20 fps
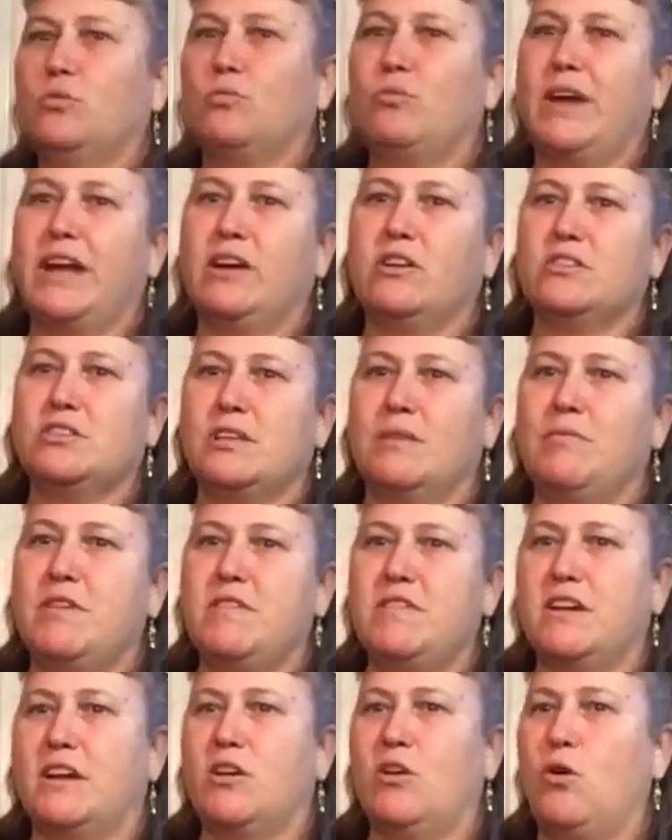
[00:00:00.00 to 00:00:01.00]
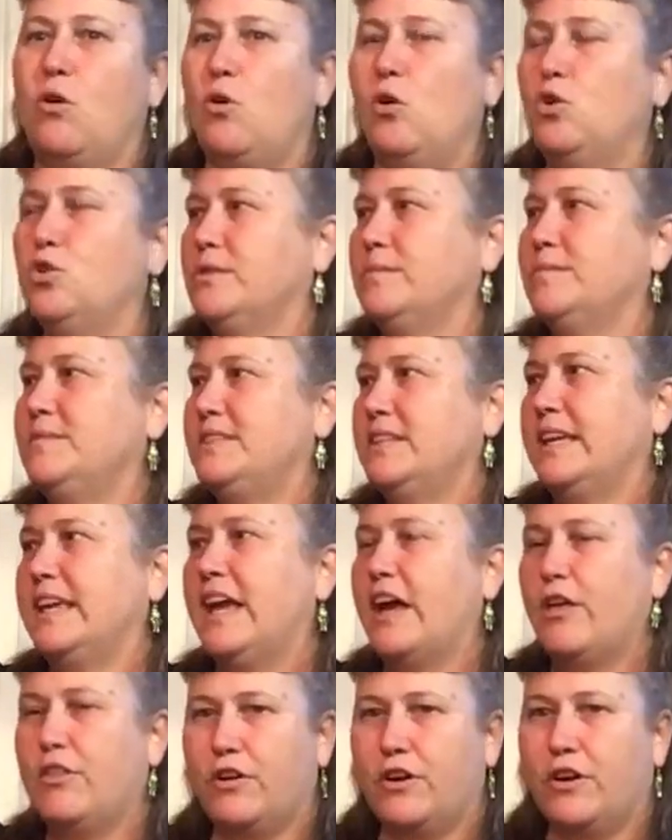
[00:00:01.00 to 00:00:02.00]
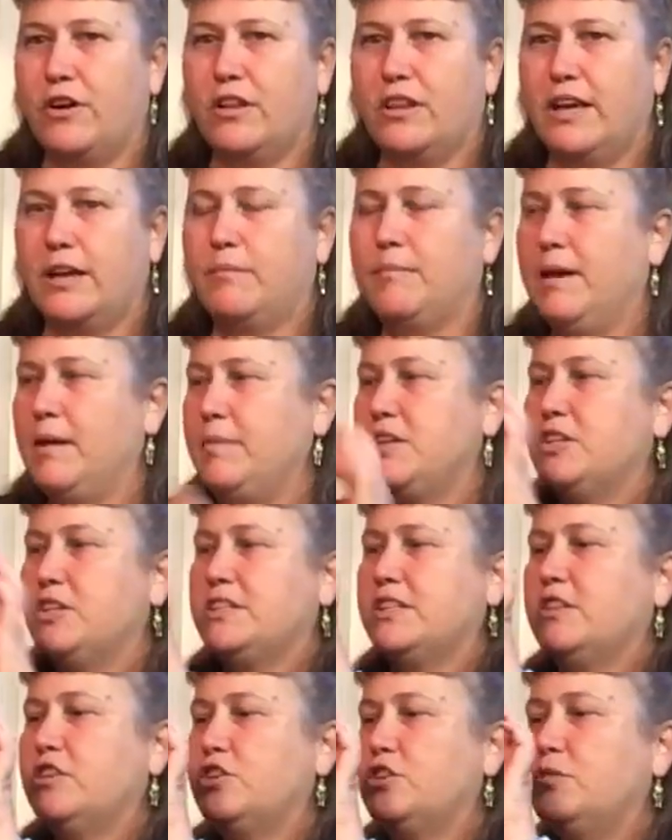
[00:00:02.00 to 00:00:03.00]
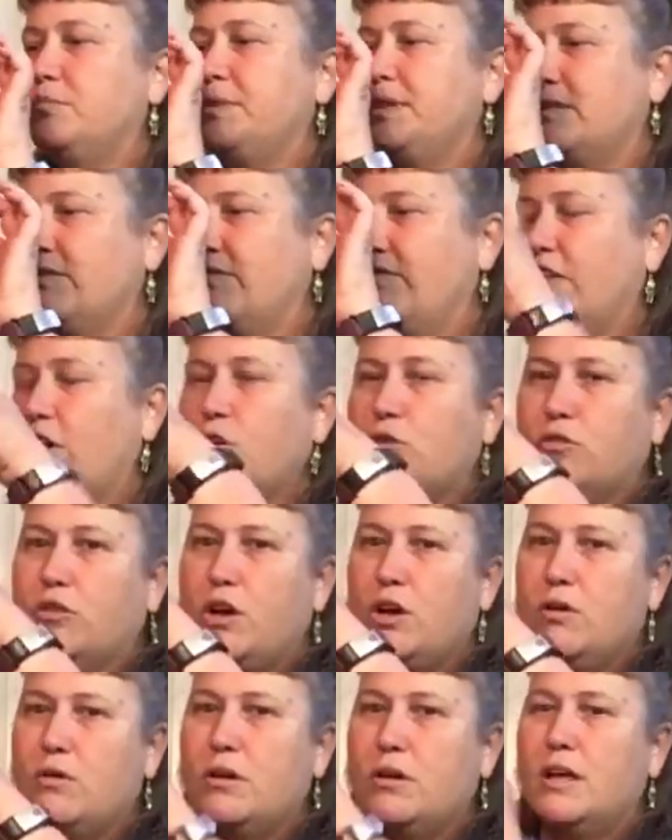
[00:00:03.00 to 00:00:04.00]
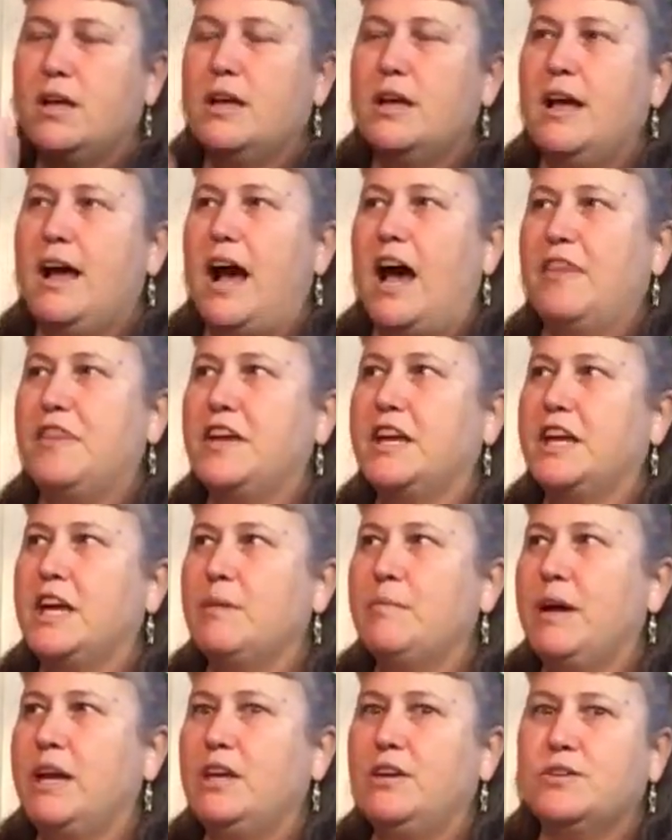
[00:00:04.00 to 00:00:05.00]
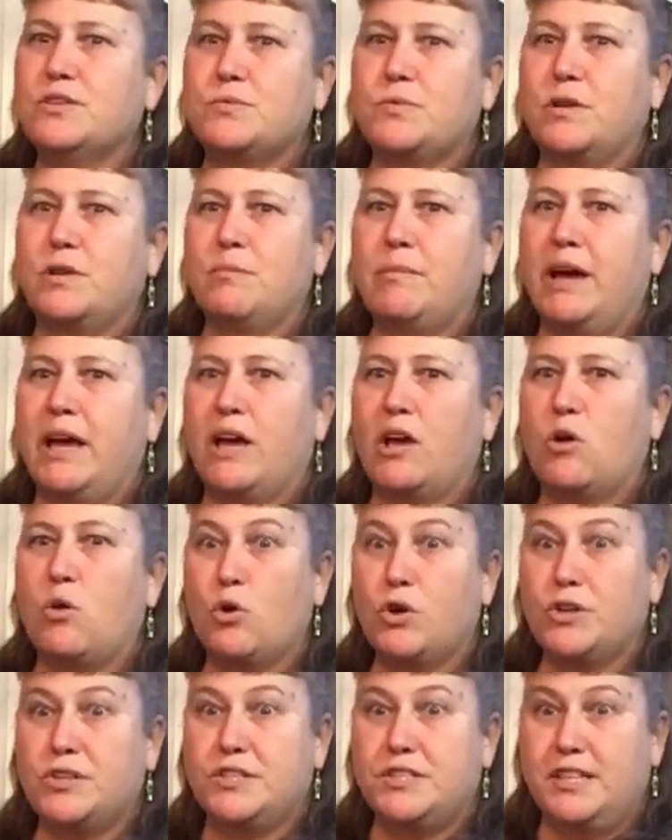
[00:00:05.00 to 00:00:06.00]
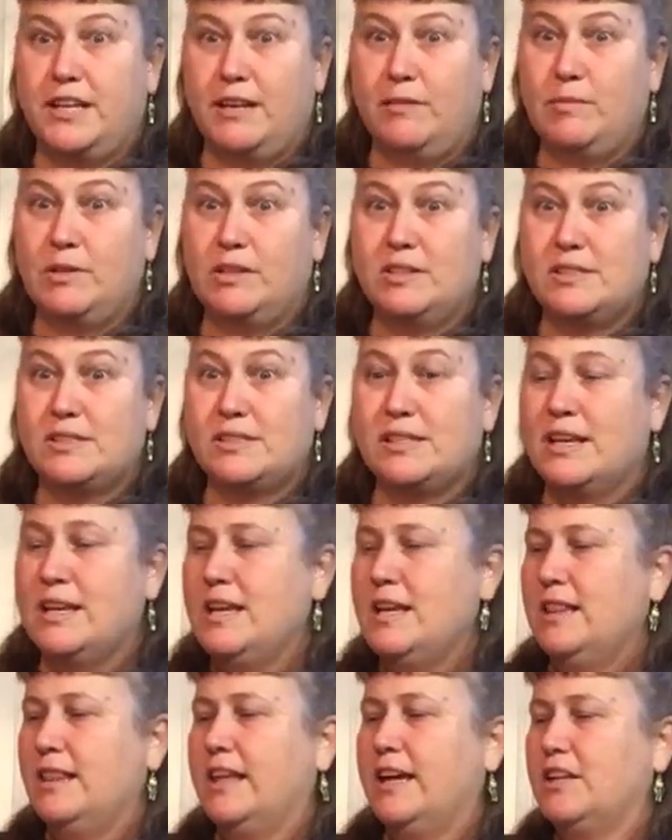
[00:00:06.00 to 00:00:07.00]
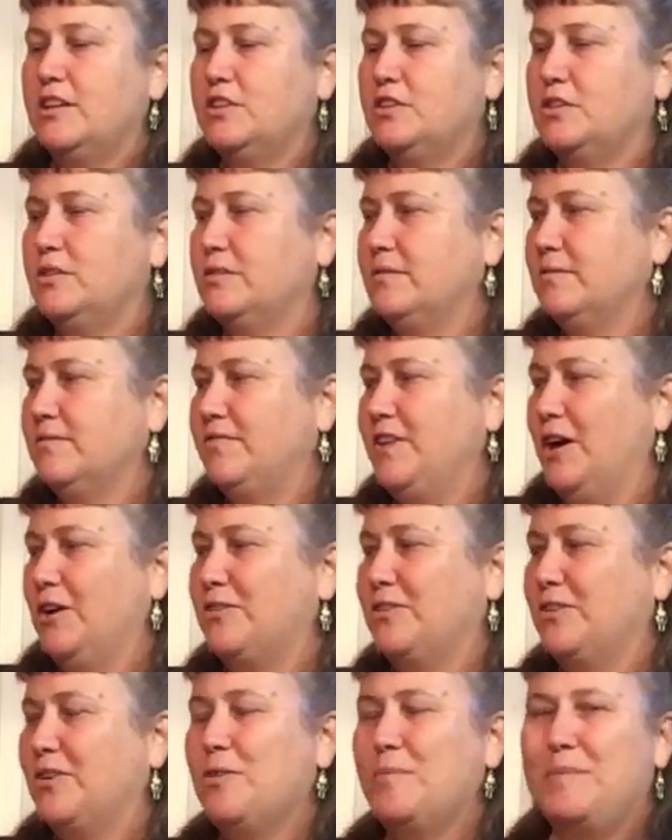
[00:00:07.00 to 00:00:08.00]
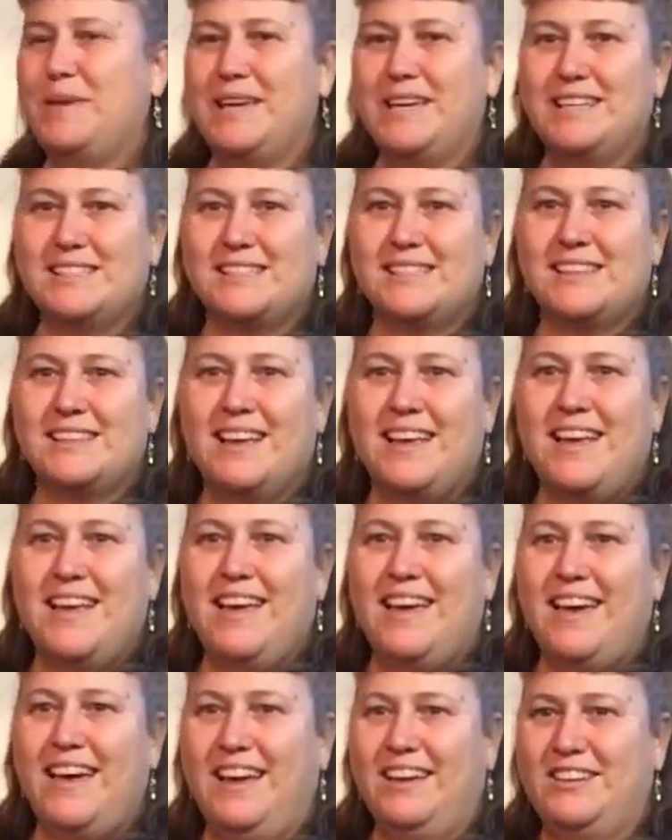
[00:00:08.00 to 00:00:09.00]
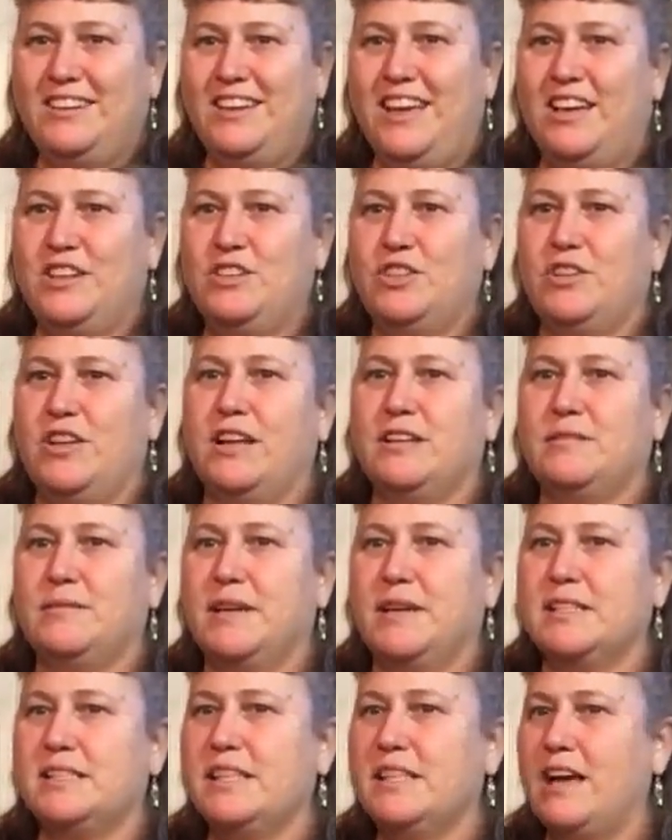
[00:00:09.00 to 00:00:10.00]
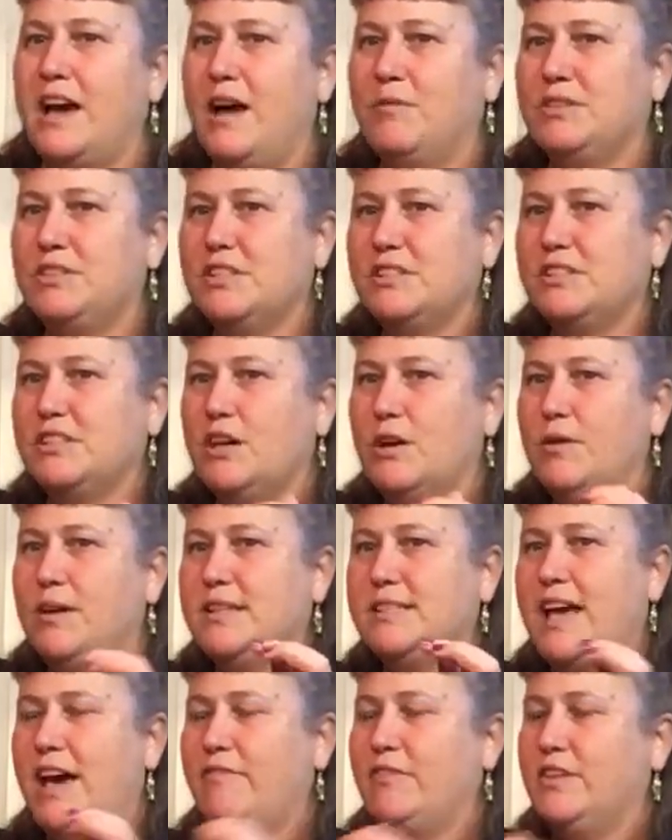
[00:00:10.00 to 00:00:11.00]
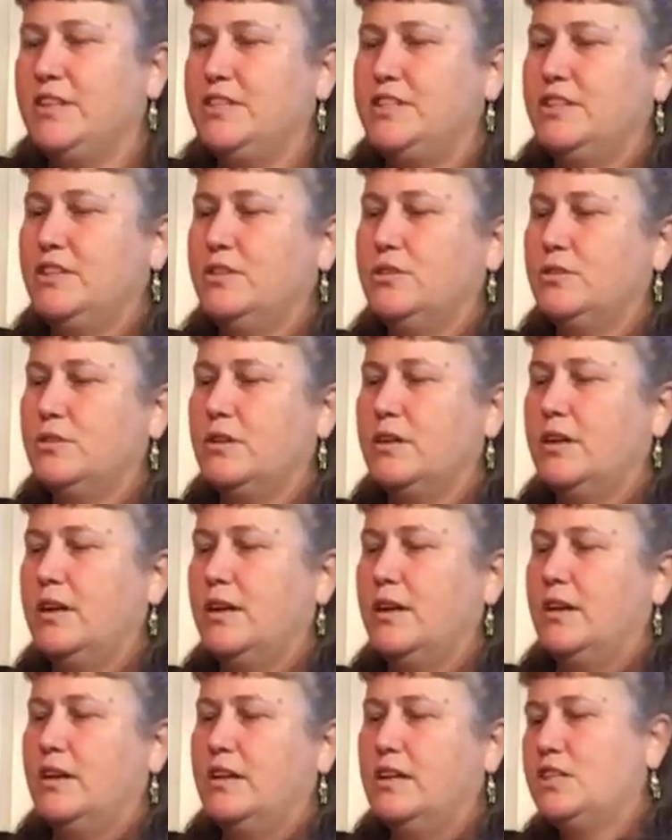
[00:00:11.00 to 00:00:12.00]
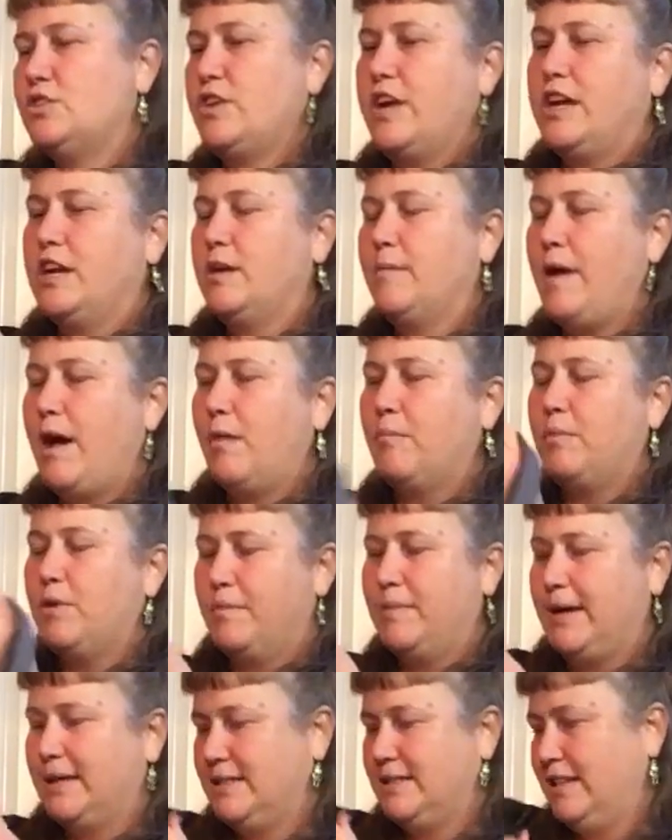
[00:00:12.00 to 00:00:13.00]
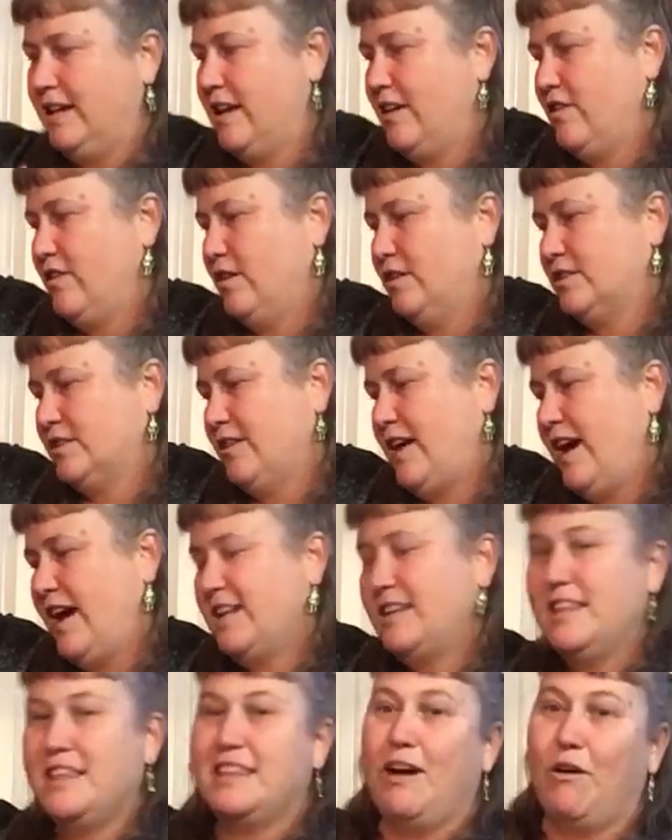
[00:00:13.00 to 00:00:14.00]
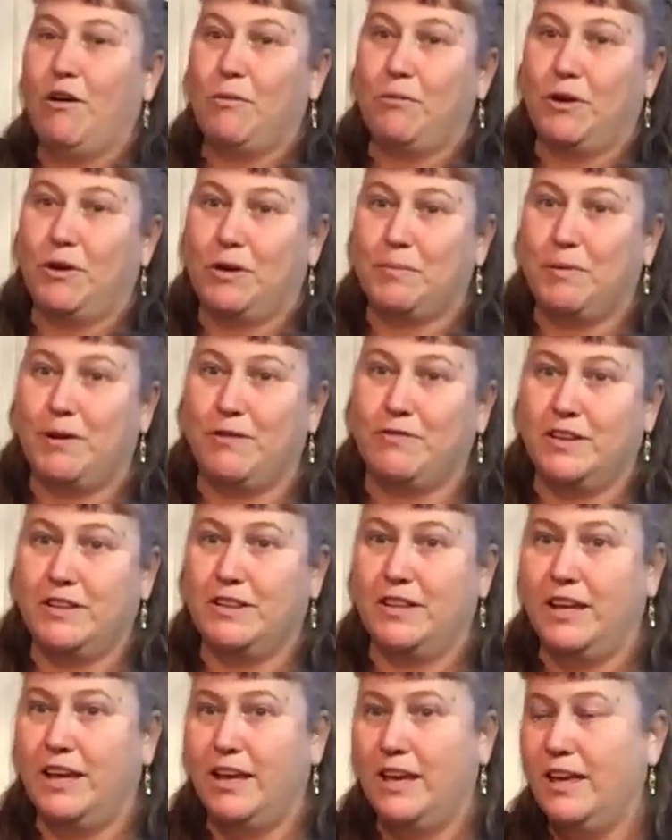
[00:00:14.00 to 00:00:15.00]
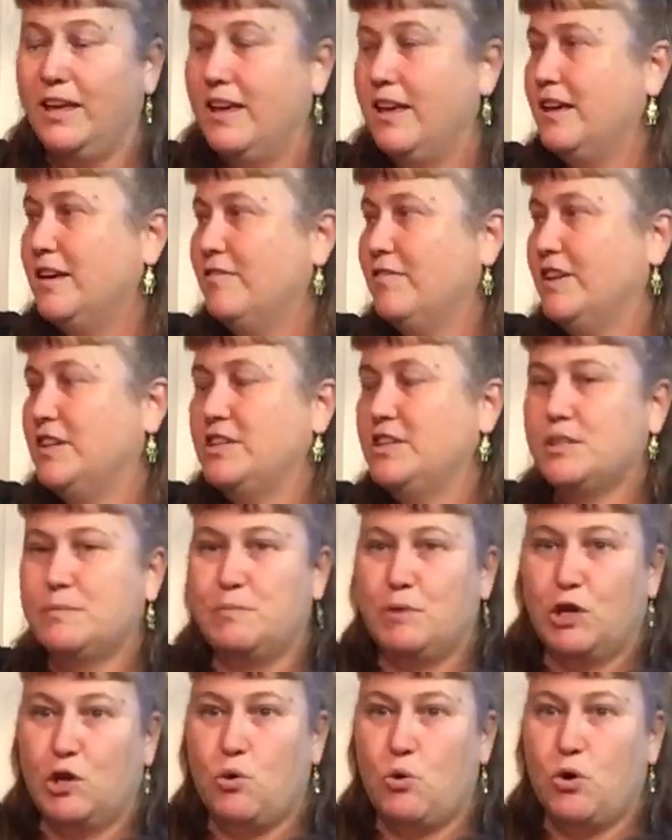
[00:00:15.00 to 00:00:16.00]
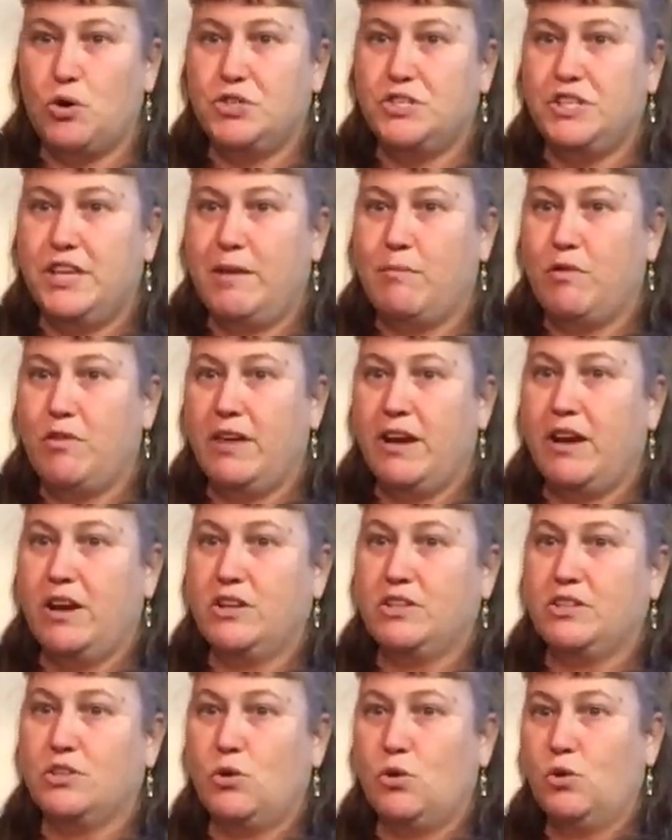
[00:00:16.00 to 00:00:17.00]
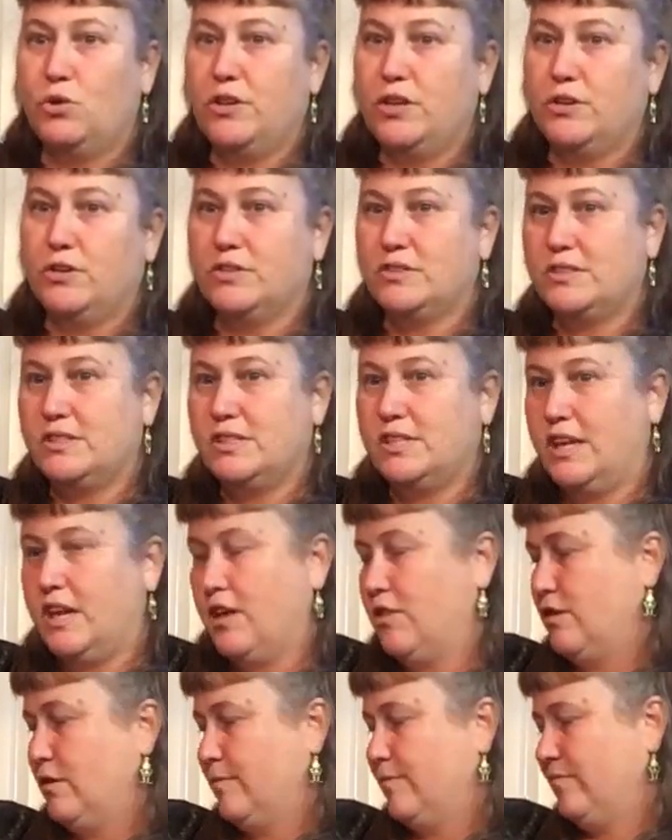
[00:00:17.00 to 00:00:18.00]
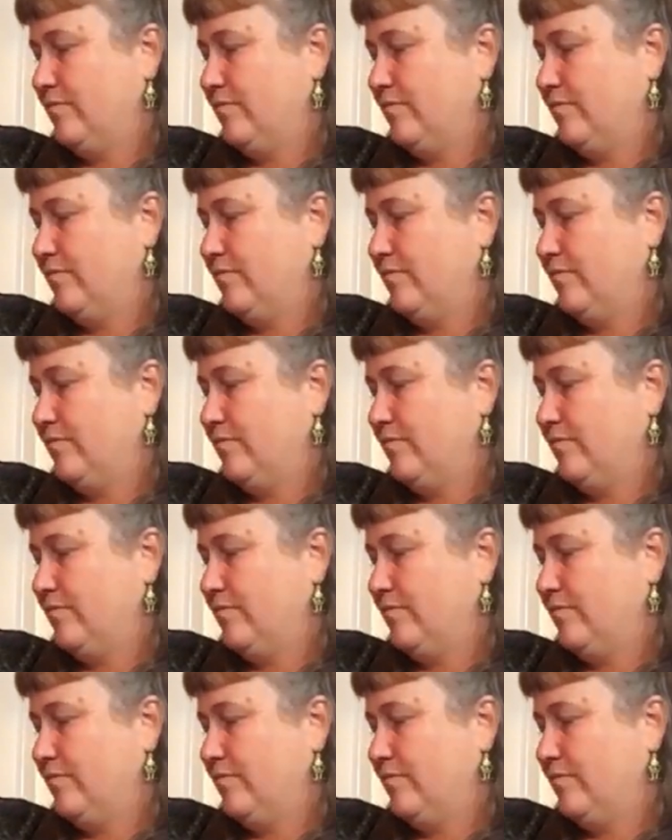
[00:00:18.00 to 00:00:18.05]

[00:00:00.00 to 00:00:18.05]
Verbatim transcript: ring or something to hold them together. Like maybe just a little piece of Velcro. I think I might use one of my cord tamers, like a little Velcro piece and, and do that. Because I was just always having to straighten them out and put them back together. So I think that would work perfectly if I just put a cord tamer there to hold those together.